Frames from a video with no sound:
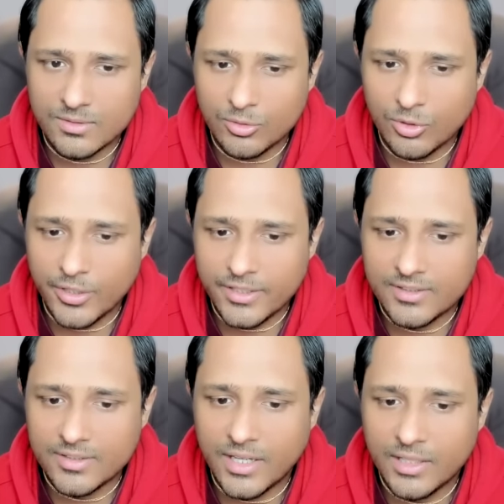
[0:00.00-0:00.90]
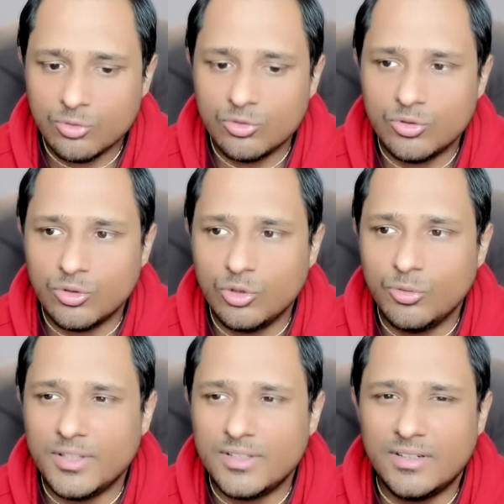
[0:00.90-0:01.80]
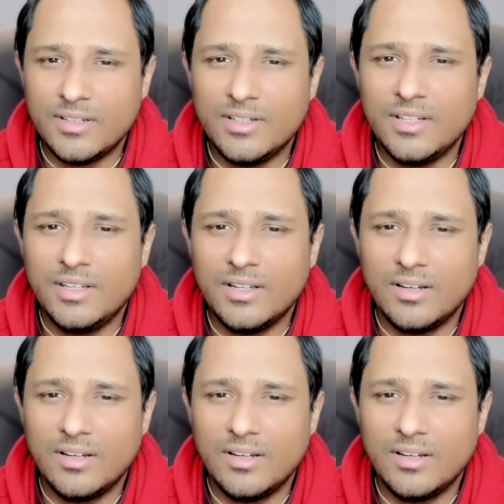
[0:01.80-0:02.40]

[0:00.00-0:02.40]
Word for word: you know it is Ketu, so you may suddenly uh,